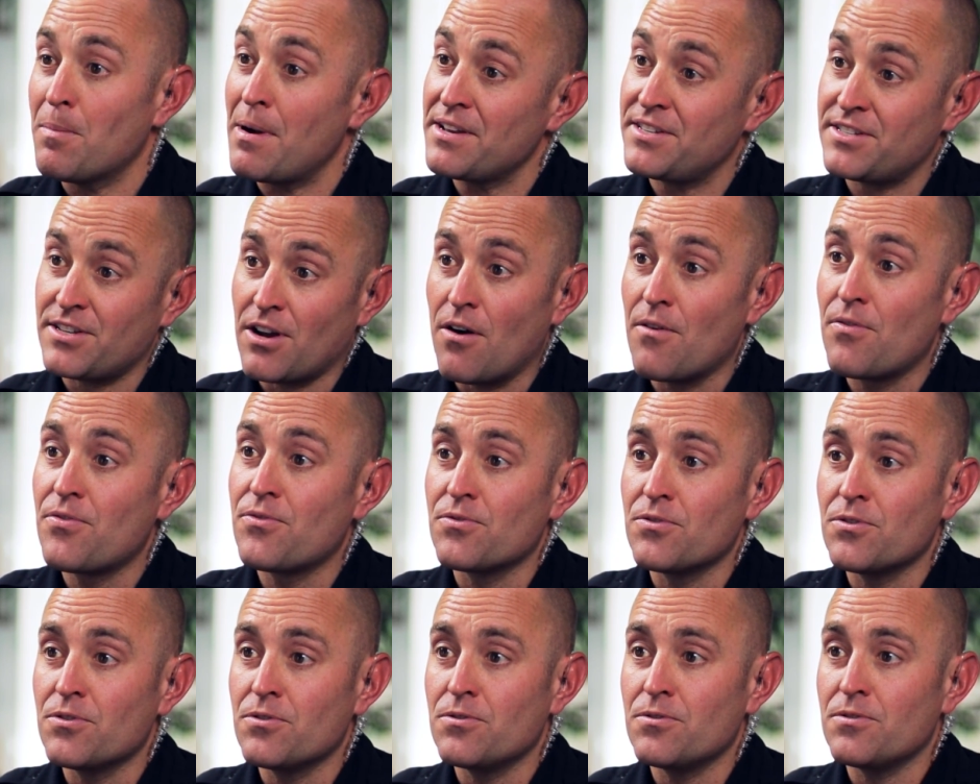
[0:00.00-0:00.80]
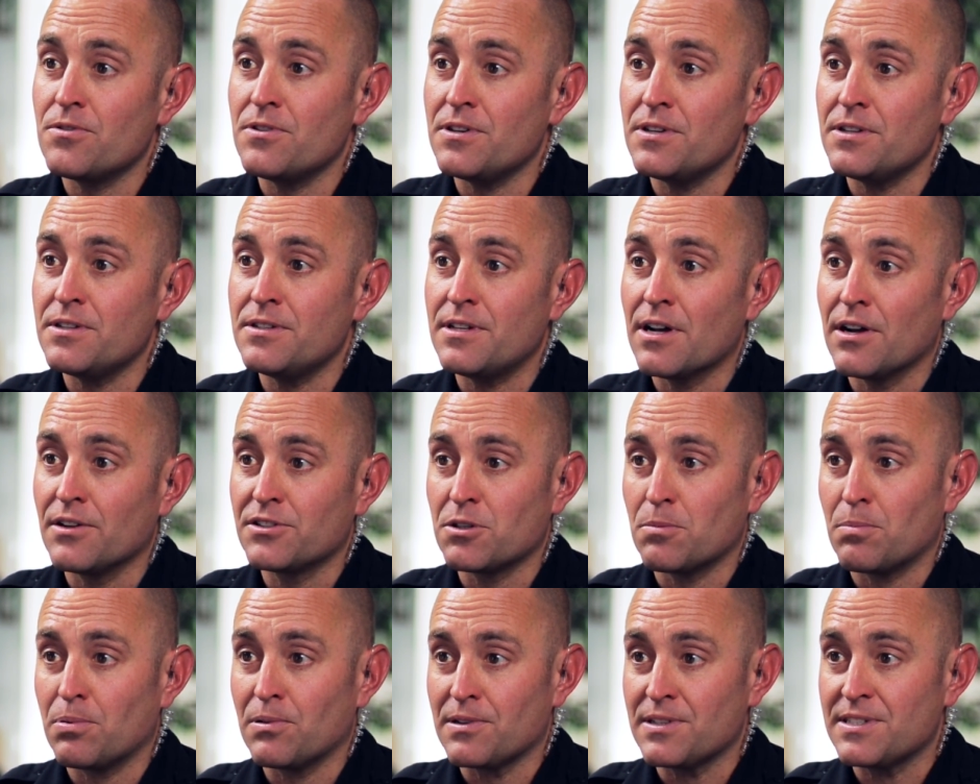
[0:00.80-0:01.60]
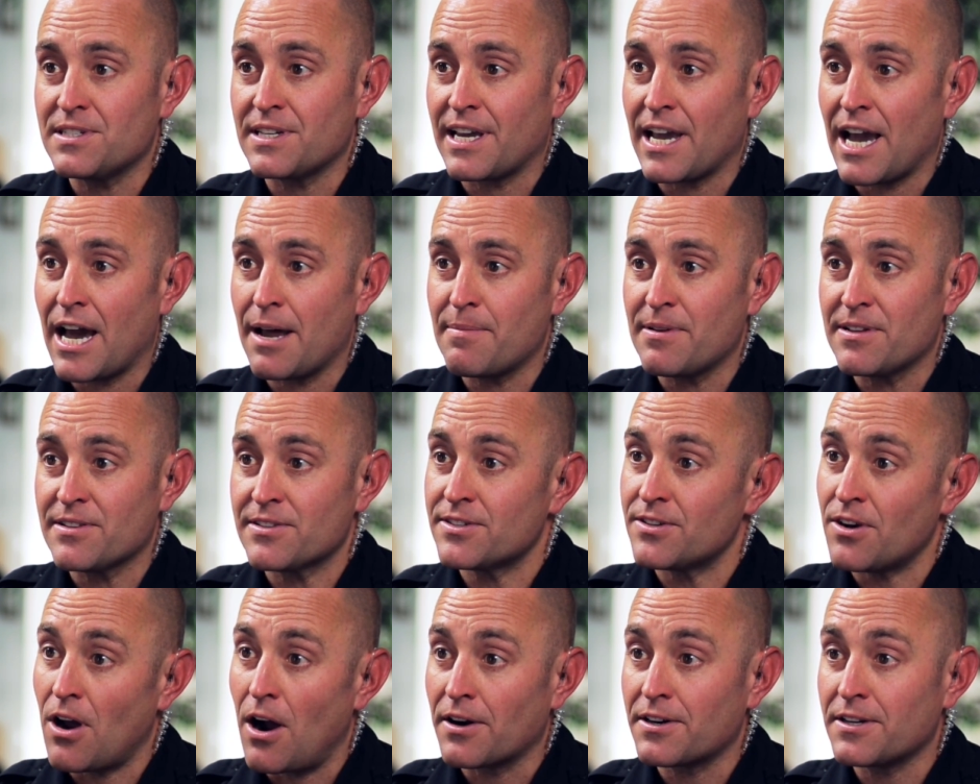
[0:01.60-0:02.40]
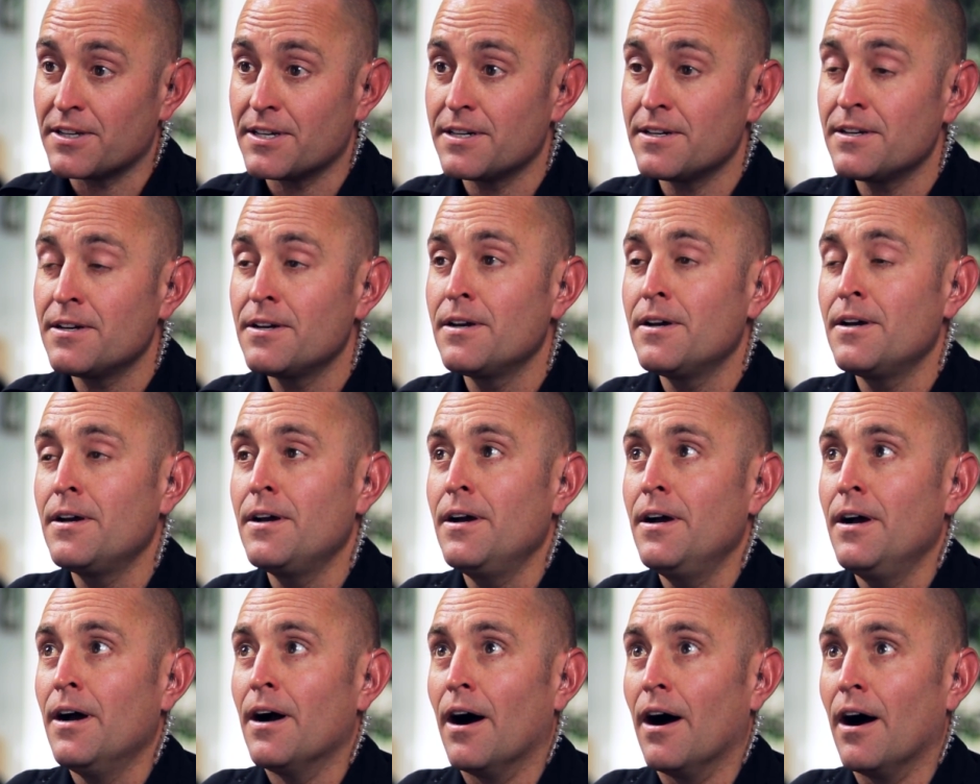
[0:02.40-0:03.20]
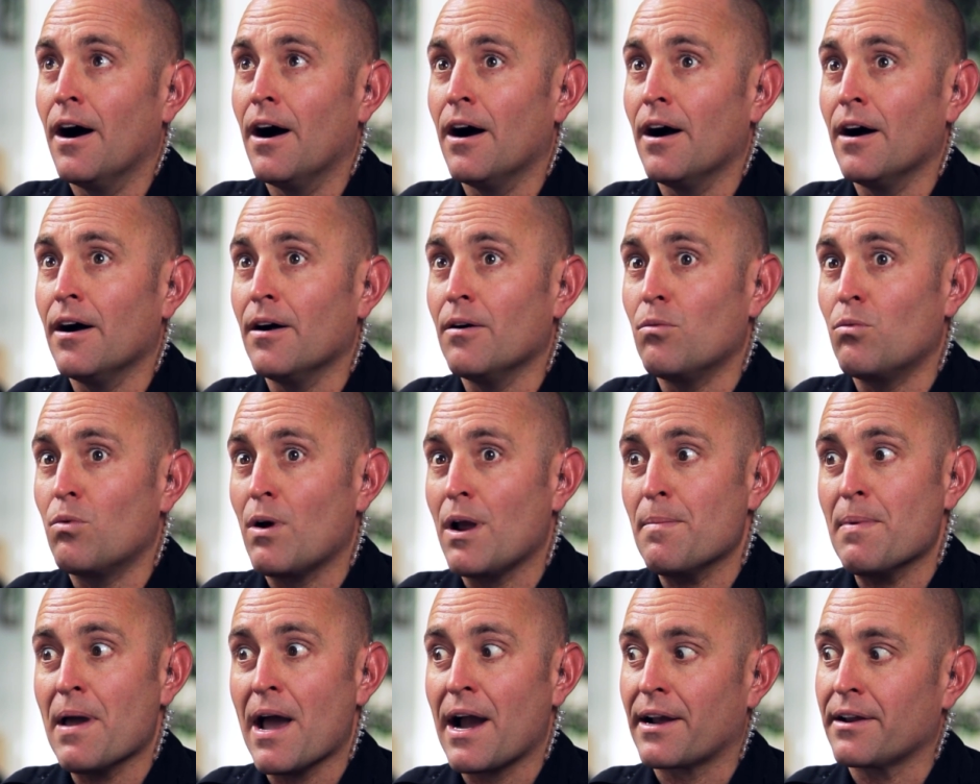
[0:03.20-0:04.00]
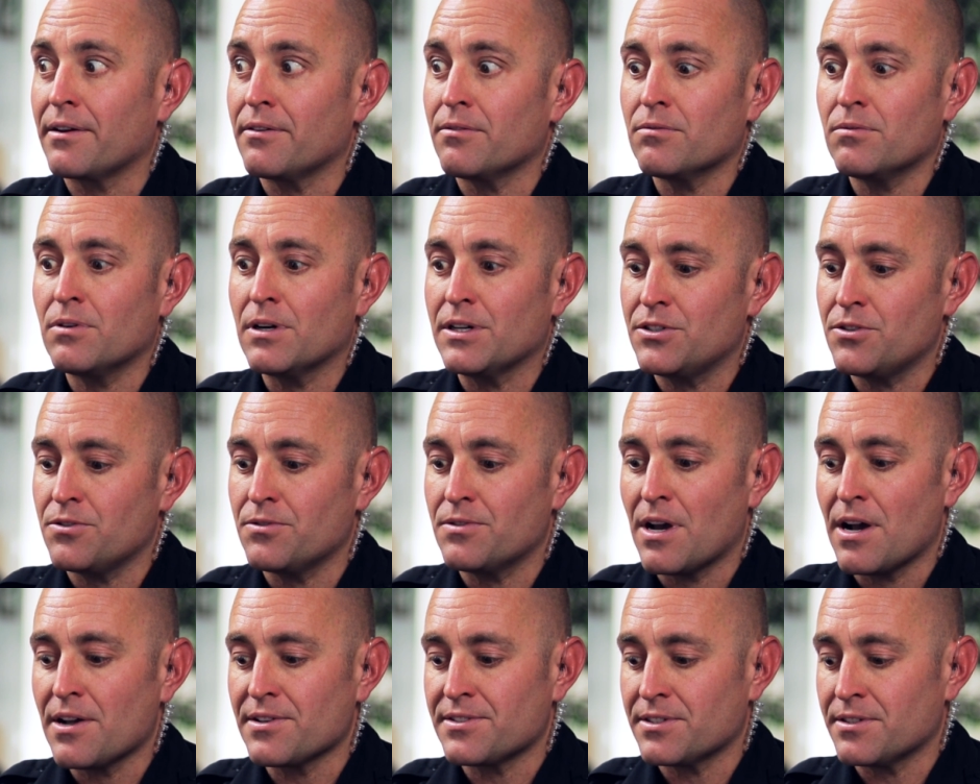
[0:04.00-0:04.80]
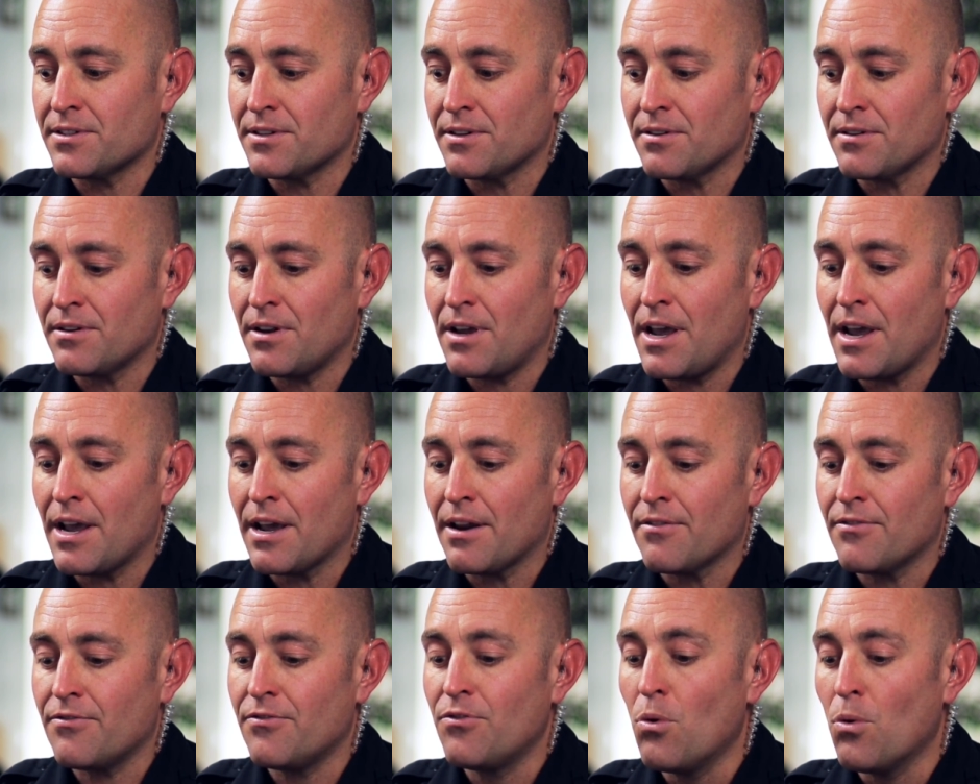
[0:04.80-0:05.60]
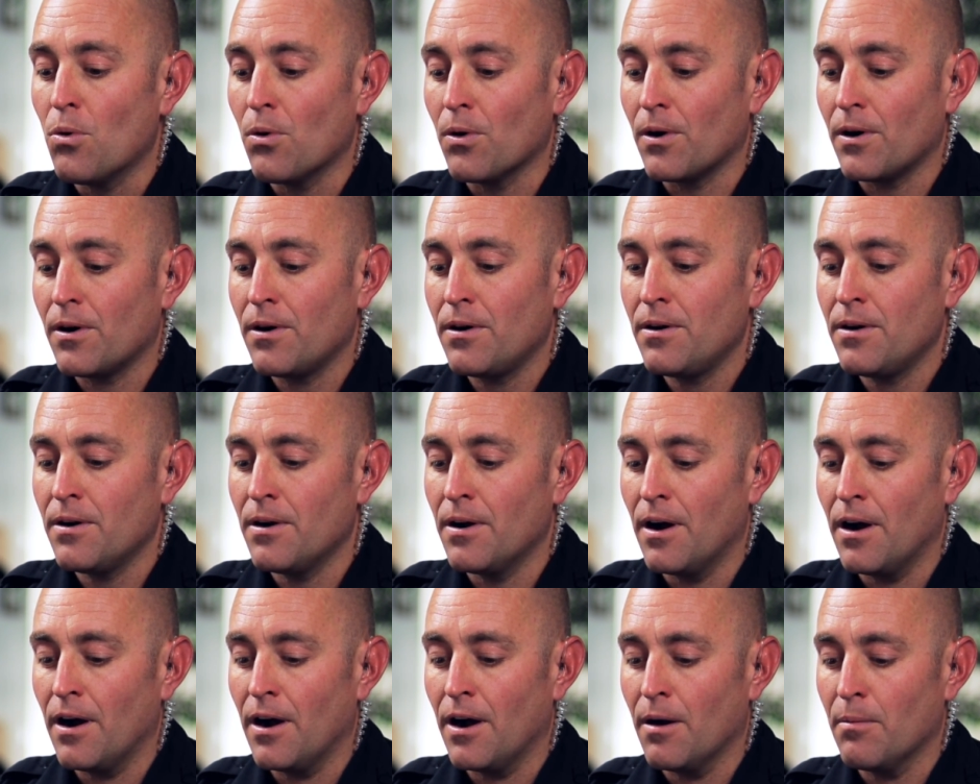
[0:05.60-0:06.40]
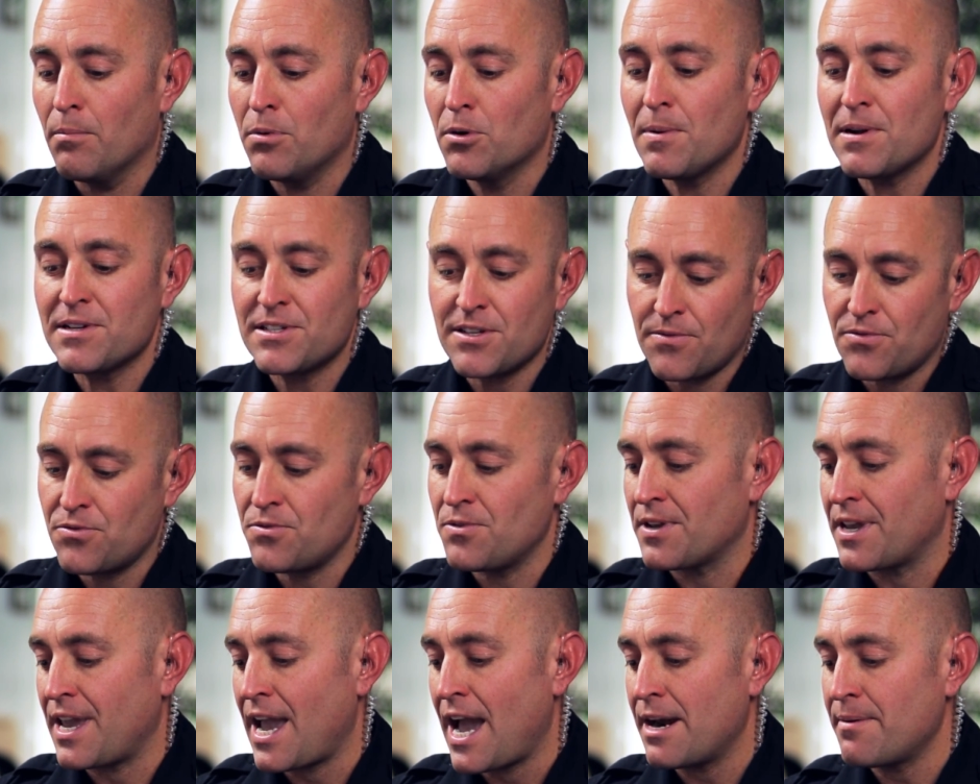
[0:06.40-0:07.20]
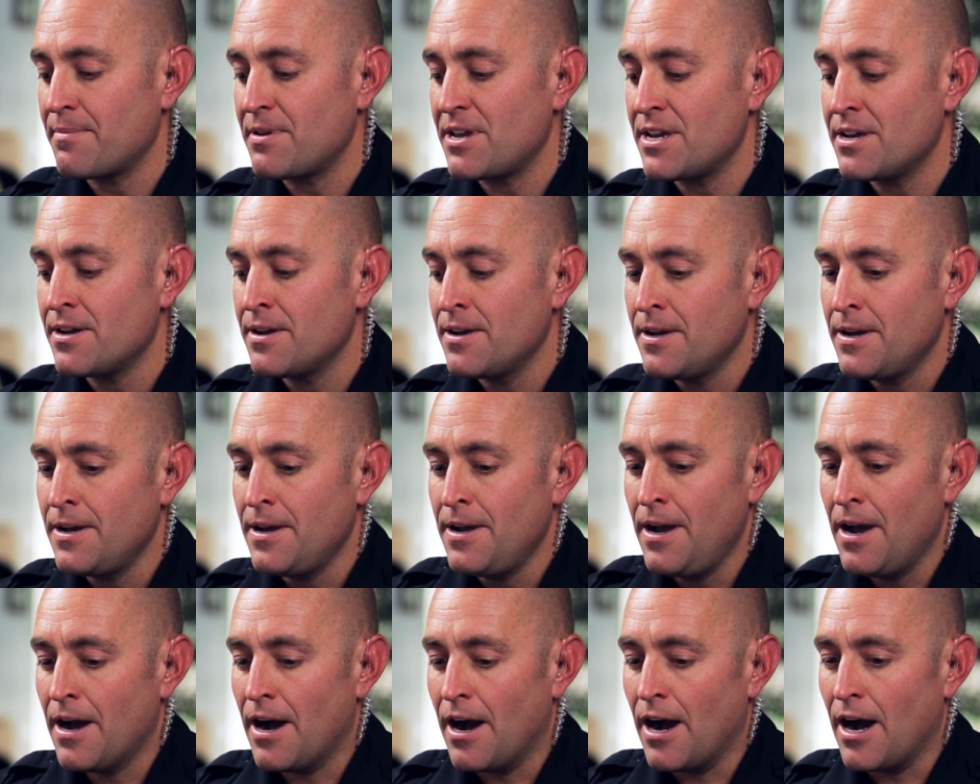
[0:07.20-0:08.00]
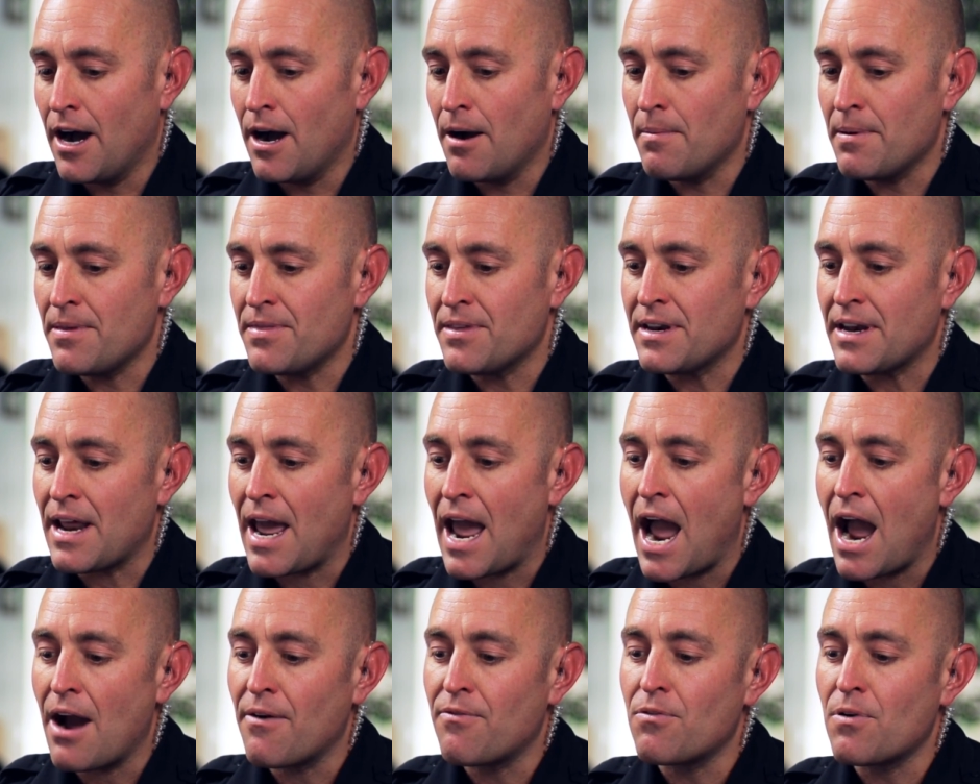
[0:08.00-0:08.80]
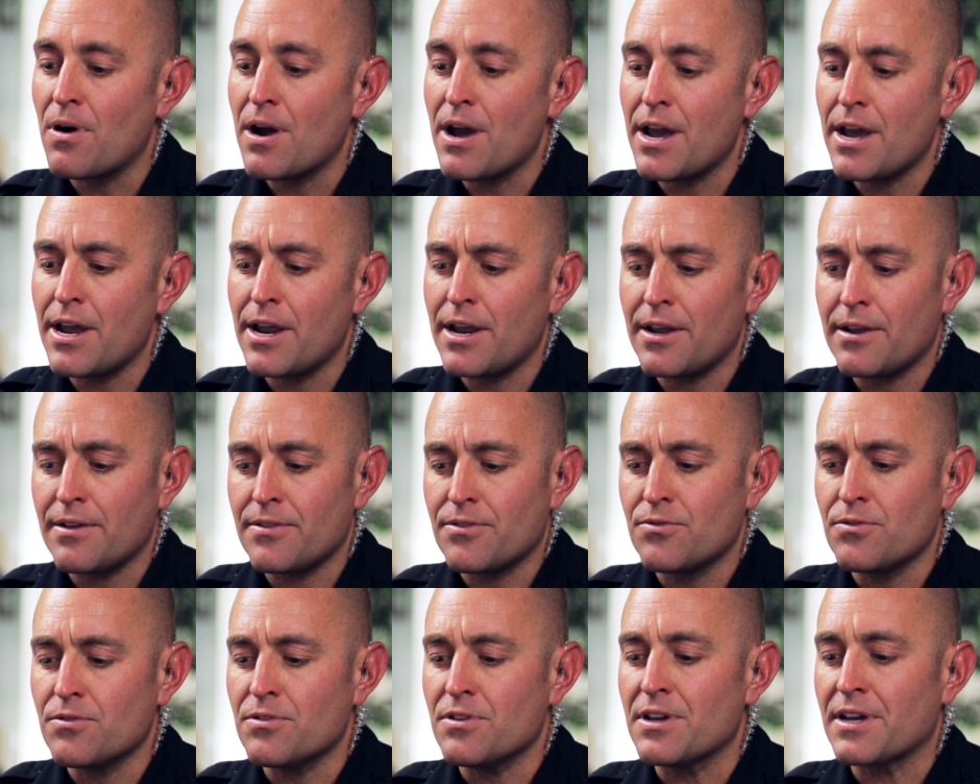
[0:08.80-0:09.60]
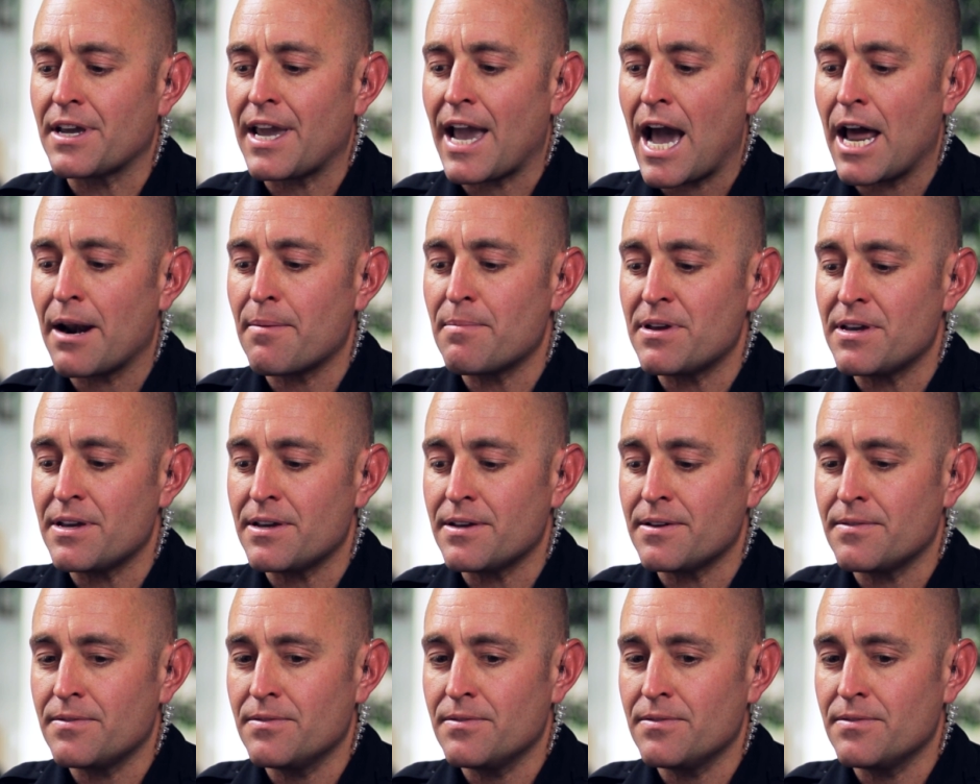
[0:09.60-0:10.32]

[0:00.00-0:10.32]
myself through the Delta Police Academy in Stockton way back in 2004. Put myself through the academy, and then halfway through the academy,